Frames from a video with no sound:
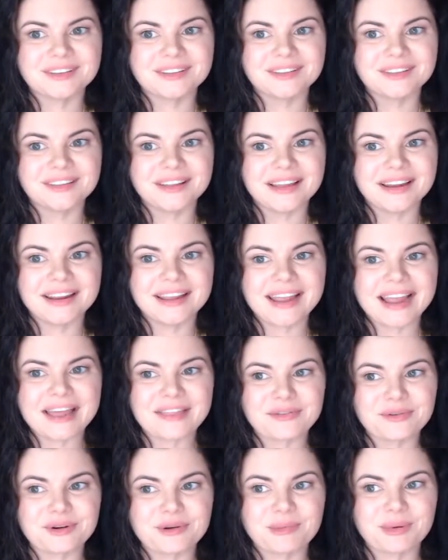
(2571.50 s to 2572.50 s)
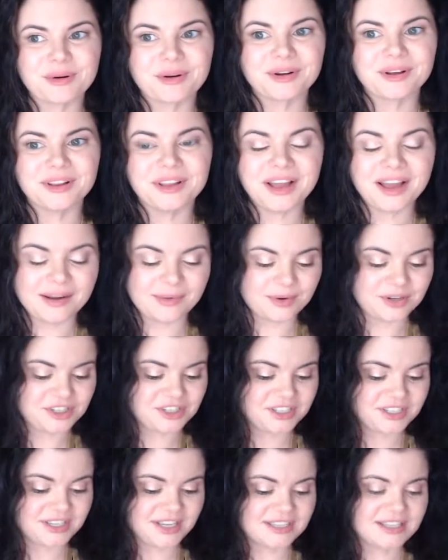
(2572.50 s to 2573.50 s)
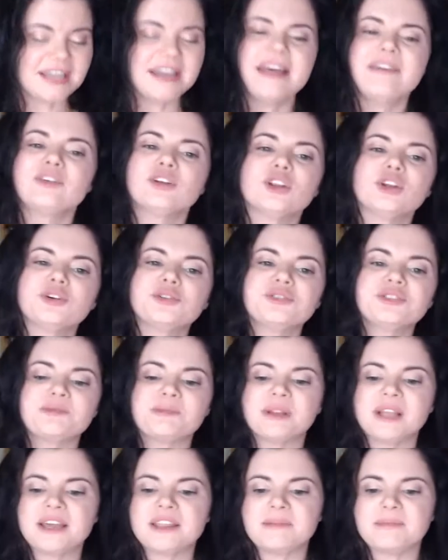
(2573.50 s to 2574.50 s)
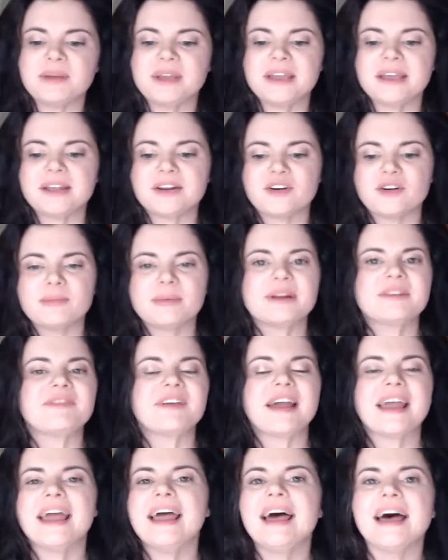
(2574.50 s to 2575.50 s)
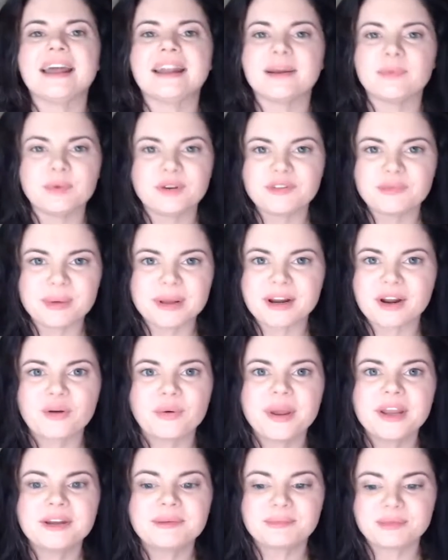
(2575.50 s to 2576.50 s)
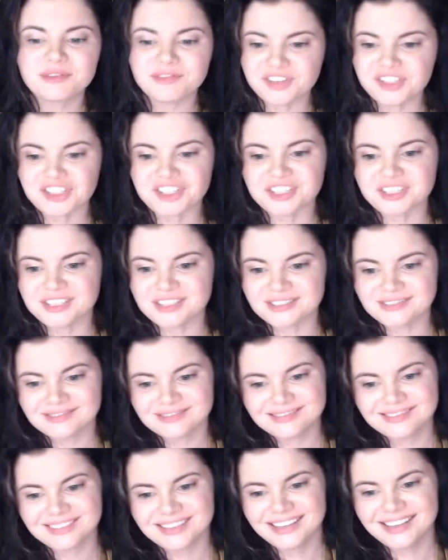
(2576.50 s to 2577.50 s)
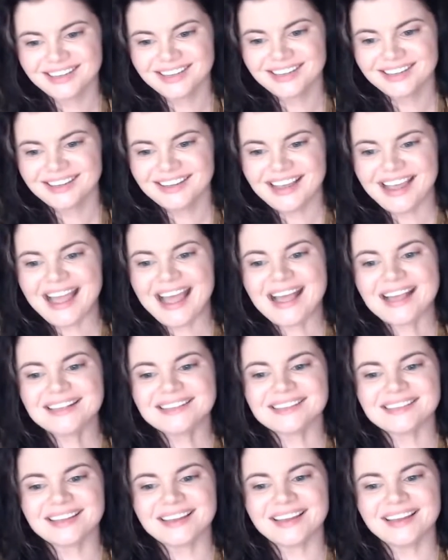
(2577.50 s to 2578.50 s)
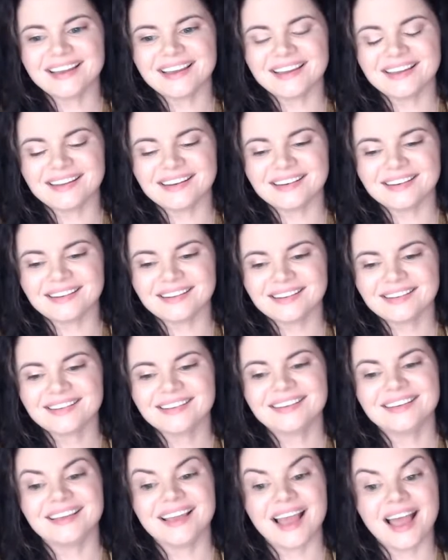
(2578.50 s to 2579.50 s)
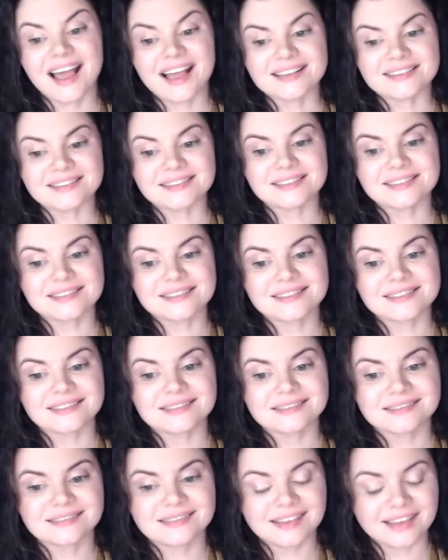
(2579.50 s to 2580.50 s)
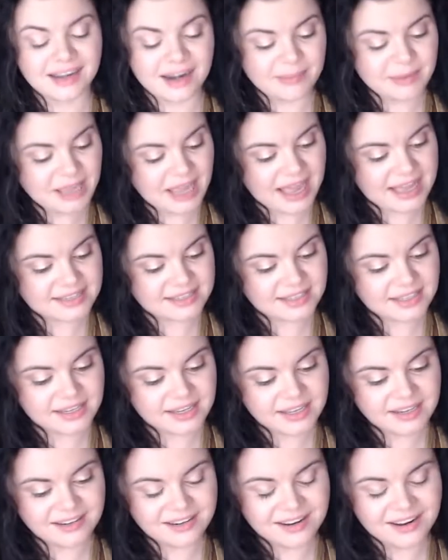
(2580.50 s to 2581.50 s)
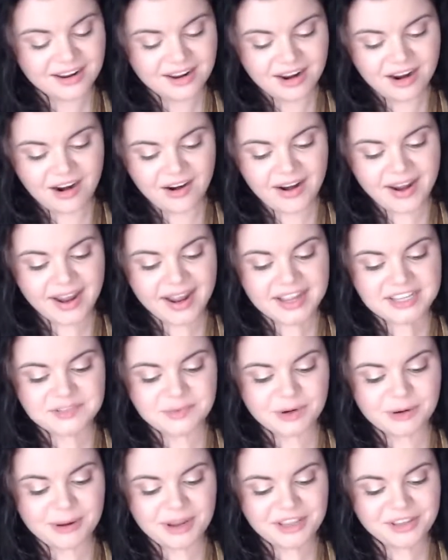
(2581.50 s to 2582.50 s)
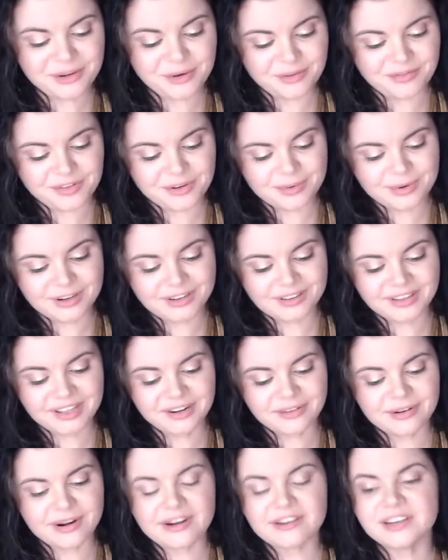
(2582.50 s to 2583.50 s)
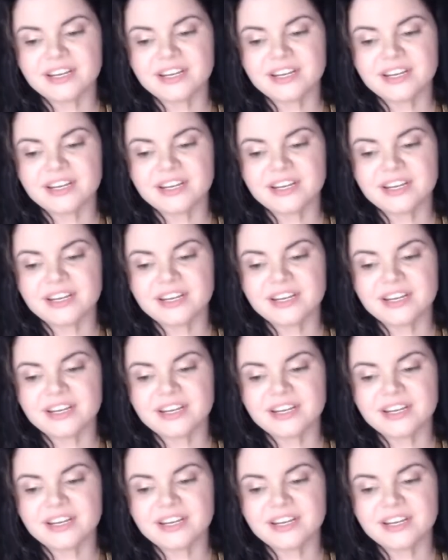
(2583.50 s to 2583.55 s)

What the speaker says: Lady Catherine de Bourgh a lot, where she says, I never learned to play the piano, but if I had, I would have been a great proficient. Aslan. Yes. Can I be Aslan? All right, guys, what about you? If you were a literary